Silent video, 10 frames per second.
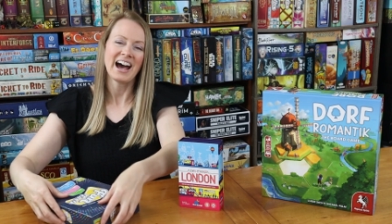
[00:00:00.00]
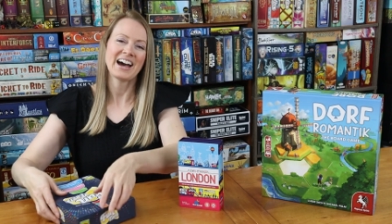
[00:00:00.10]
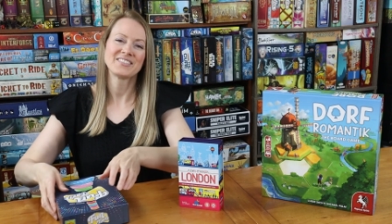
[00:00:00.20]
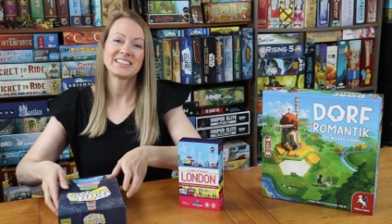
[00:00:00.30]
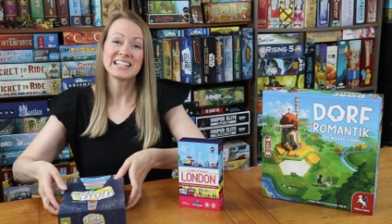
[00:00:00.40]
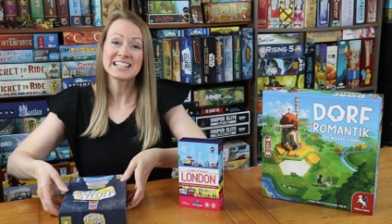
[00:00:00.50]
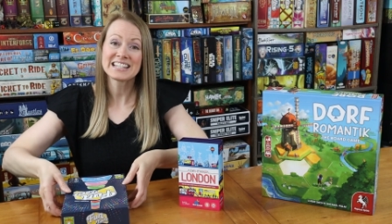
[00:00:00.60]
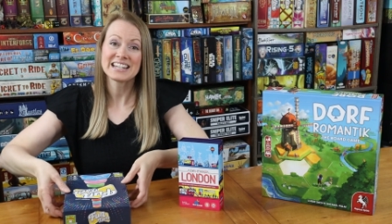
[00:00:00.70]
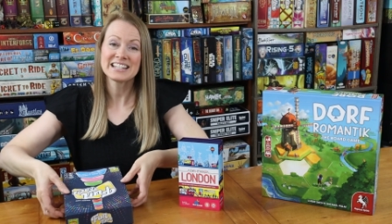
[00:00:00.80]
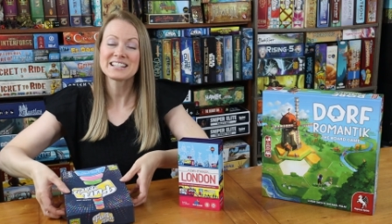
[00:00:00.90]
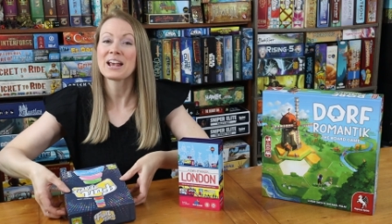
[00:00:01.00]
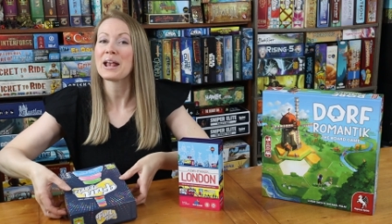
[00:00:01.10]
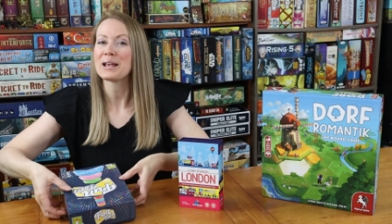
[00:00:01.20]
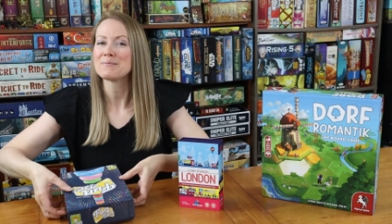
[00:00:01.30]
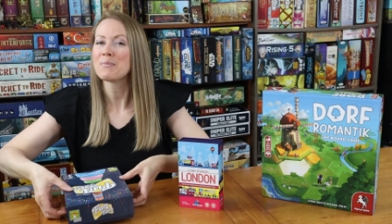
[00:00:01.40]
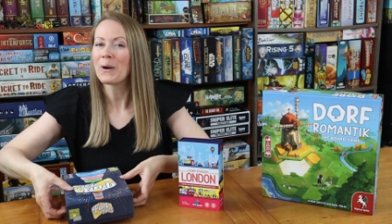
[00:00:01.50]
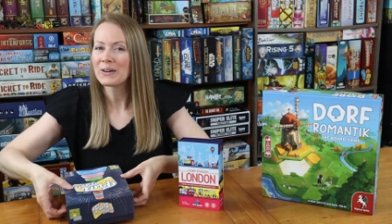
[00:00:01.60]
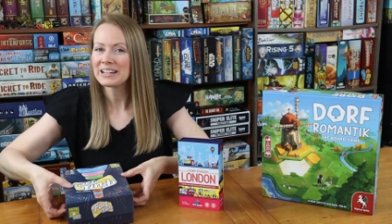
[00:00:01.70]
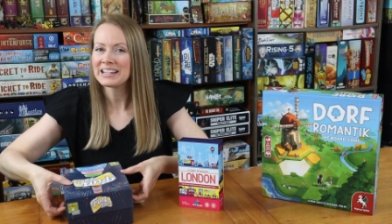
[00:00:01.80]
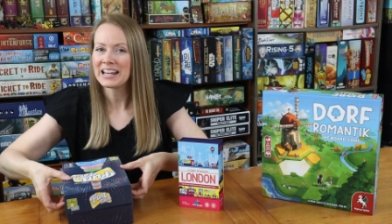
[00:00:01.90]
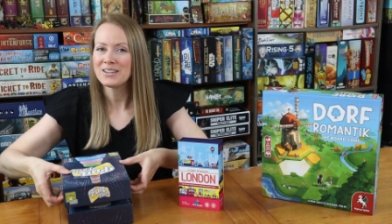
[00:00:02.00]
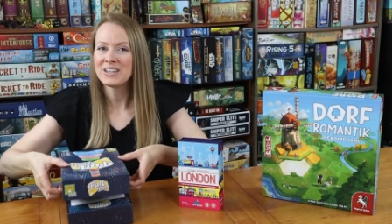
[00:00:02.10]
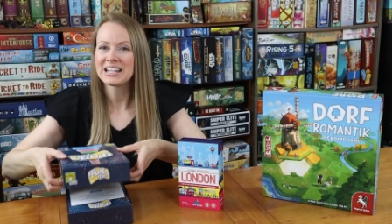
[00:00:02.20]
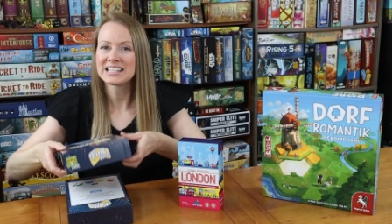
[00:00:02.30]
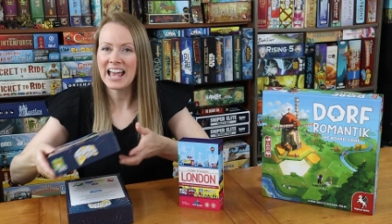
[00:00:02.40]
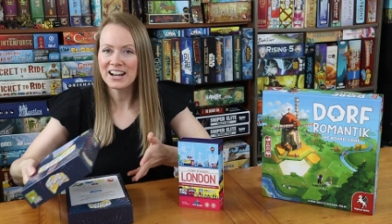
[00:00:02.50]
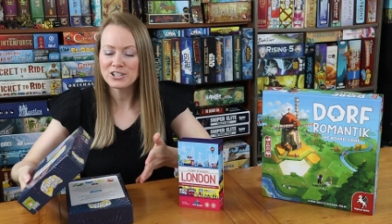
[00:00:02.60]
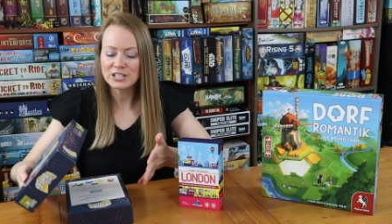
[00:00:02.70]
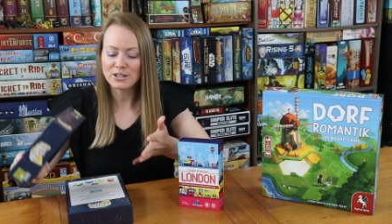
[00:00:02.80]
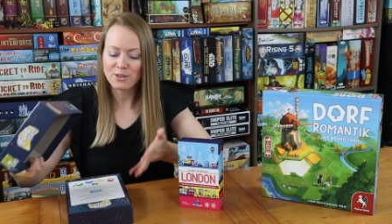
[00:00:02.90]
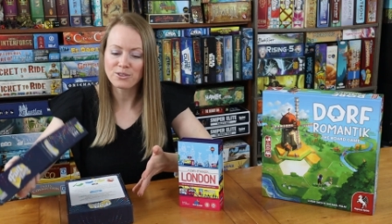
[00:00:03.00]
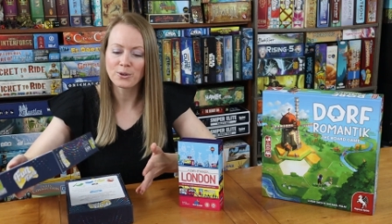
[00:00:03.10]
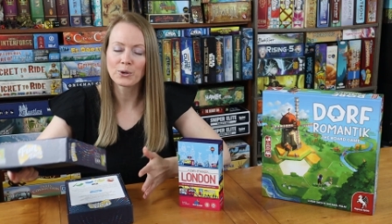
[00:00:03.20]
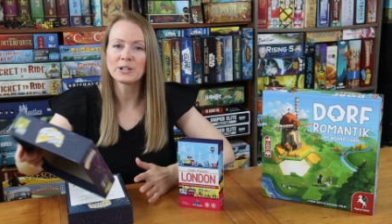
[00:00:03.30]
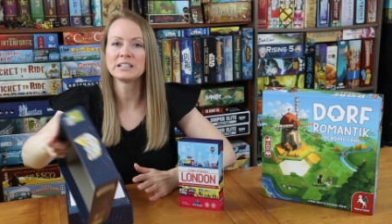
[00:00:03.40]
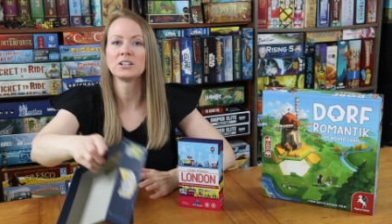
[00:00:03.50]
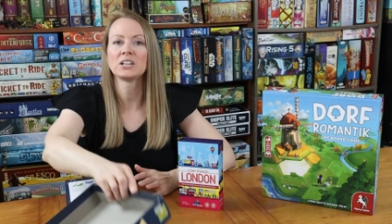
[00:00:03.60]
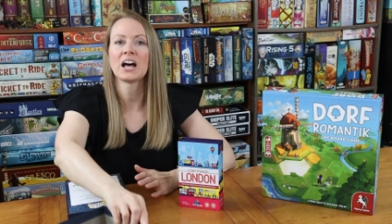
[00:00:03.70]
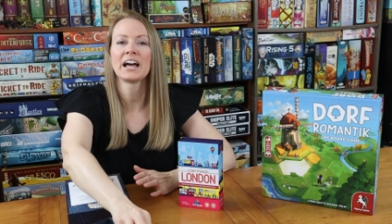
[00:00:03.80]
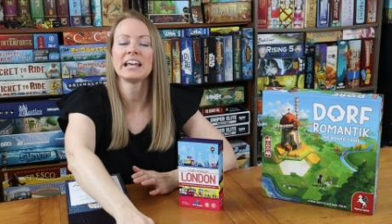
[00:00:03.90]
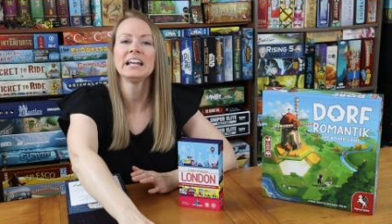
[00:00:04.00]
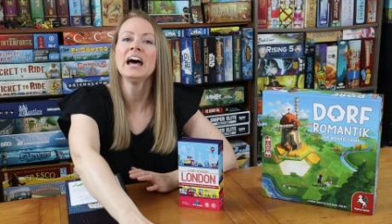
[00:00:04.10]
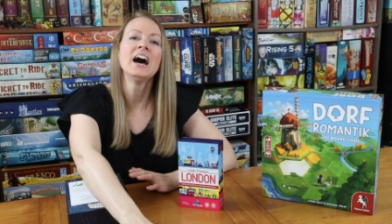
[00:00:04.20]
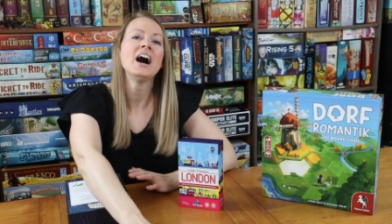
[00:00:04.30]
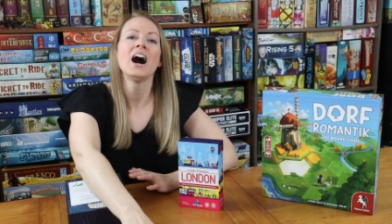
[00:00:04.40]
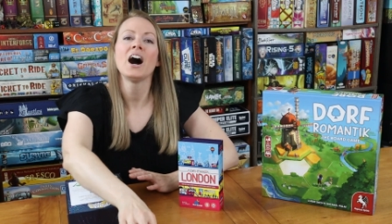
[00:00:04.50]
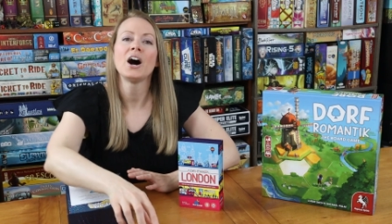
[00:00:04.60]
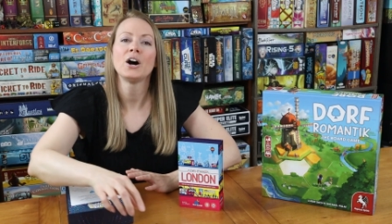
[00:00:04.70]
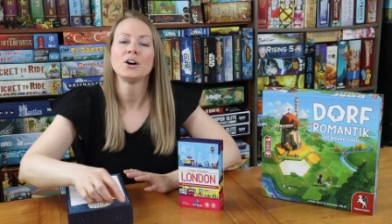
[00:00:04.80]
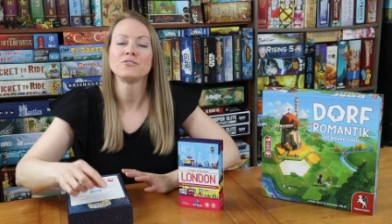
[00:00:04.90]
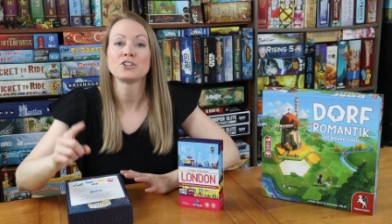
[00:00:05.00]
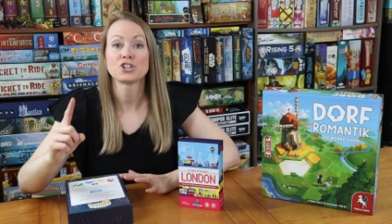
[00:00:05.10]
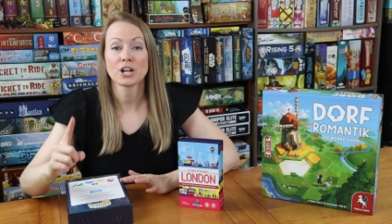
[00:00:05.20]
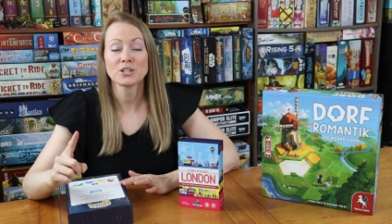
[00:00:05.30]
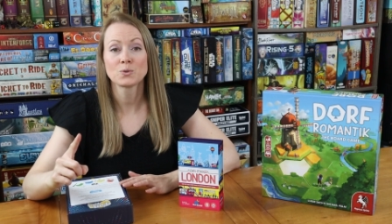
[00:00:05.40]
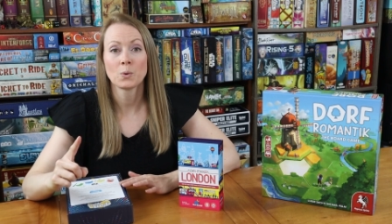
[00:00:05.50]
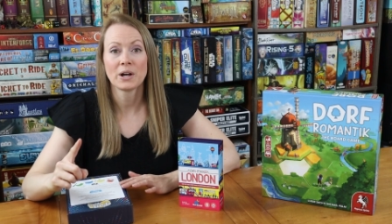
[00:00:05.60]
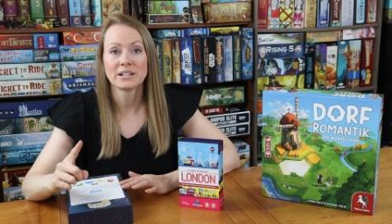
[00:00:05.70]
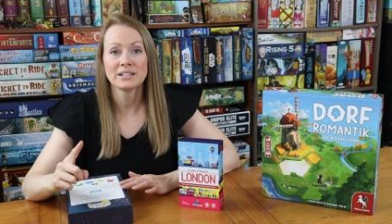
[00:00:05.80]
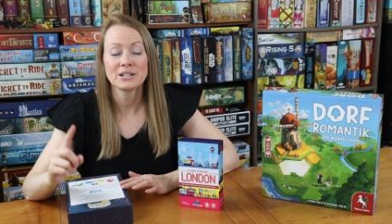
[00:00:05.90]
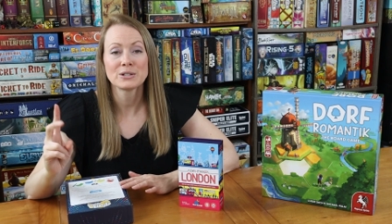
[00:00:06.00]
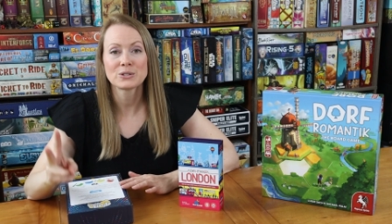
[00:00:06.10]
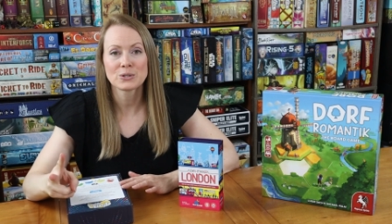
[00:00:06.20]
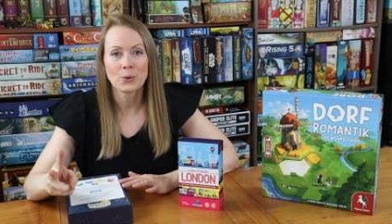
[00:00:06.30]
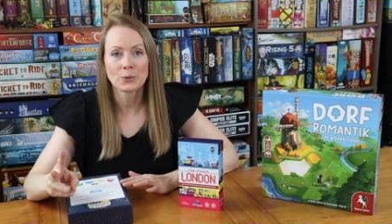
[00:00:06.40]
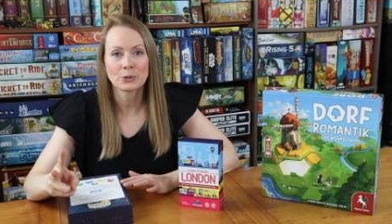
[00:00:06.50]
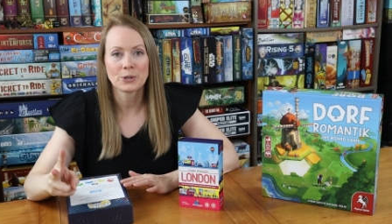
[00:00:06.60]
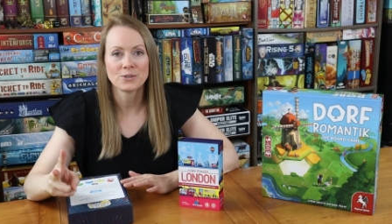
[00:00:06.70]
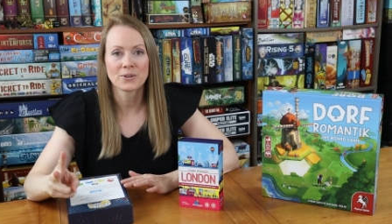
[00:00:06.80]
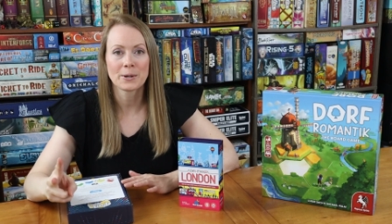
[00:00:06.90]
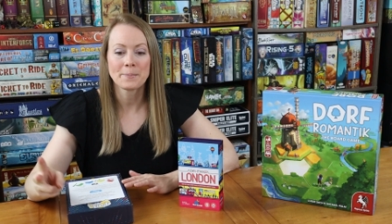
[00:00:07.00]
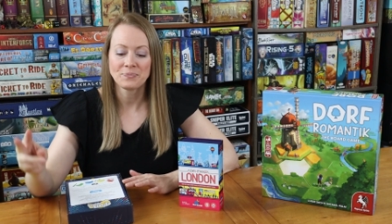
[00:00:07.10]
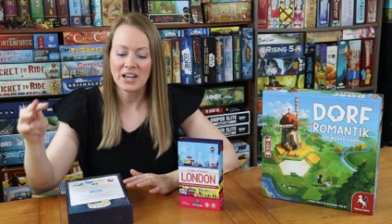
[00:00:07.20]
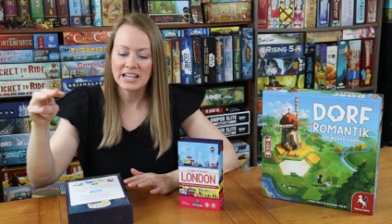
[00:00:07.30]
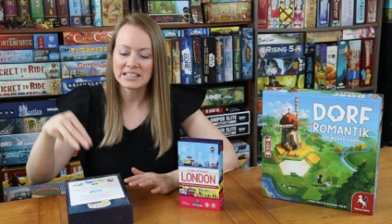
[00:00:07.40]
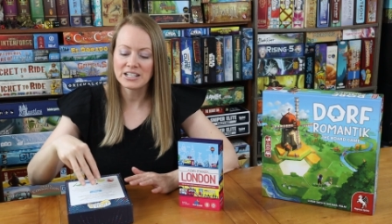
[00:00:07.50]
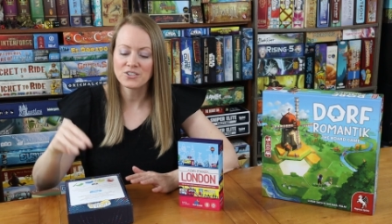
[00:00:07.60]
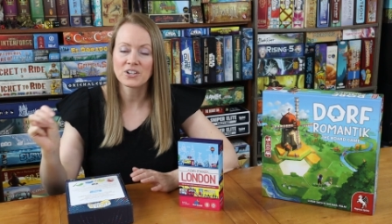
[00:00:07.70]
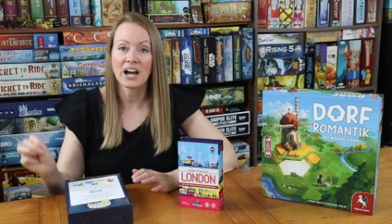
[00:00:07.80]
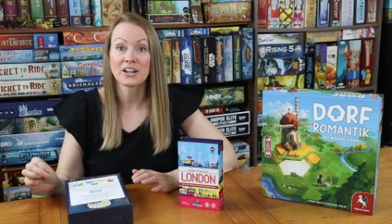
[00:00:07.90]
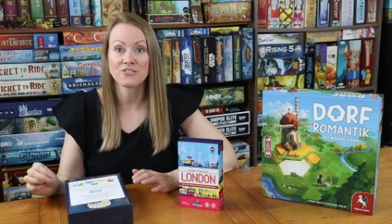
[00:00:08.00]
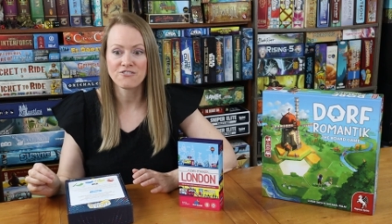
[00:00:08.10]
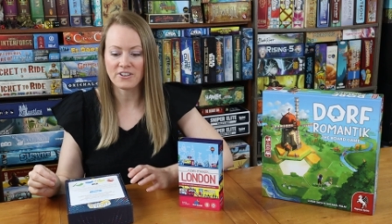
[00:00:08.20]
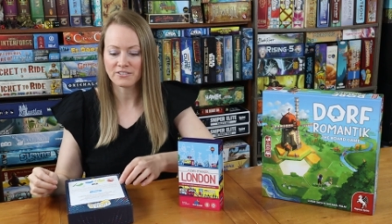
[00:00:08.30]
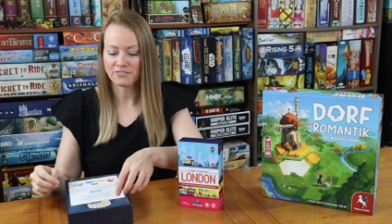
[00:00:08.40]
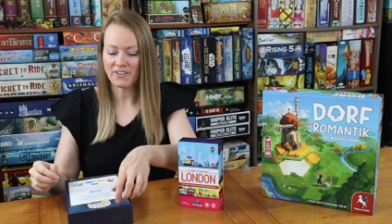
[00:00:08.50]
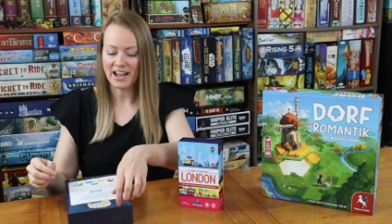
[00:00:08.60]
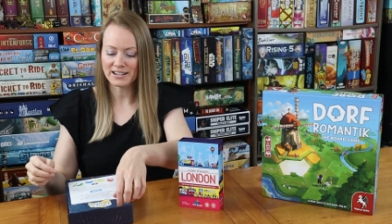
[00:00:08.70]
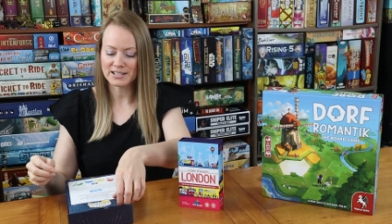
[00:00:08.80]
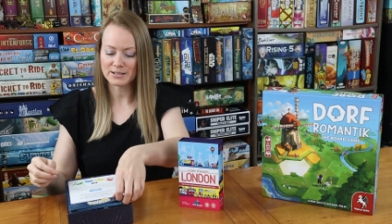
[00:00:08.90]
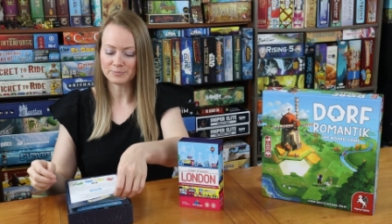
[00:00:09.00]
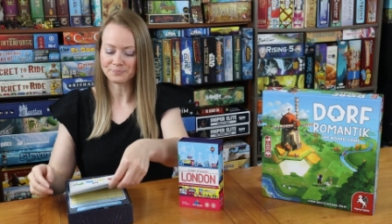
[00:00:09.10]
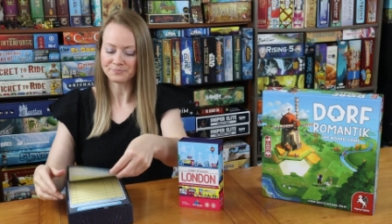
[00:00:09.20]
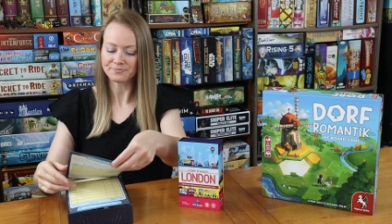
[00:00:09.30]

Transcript: Um, this is a party game. It is actually the third in the line of Just One, So Clover, and then you've got Fun Facts.